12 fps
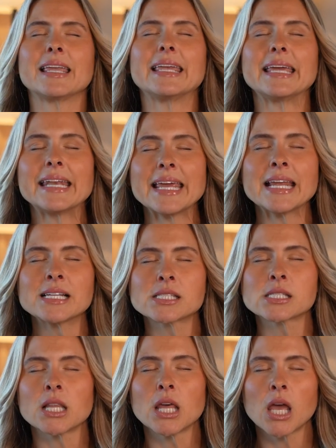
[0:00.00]
Getting
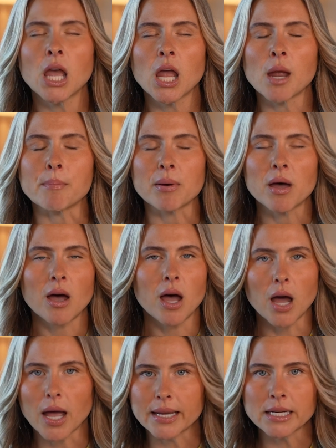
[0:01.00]
sleep.
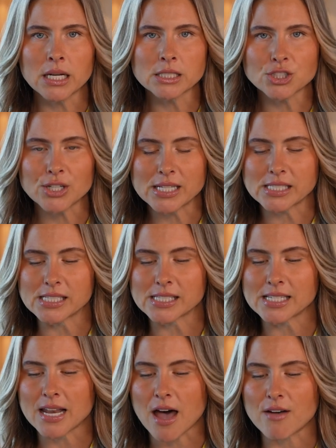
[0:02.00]
I cannot stress this
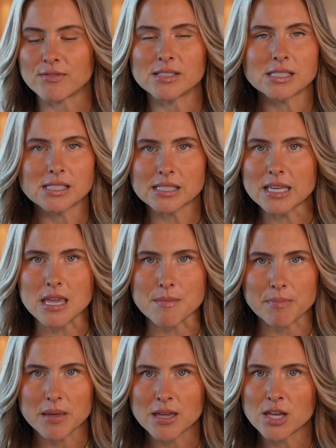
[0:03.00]
enough.
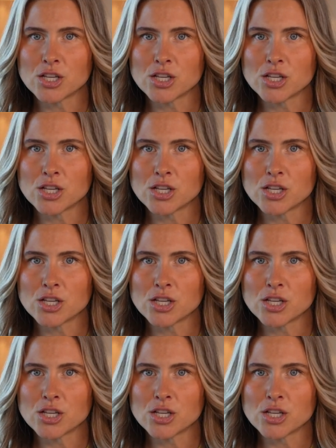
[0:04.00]
Sleep.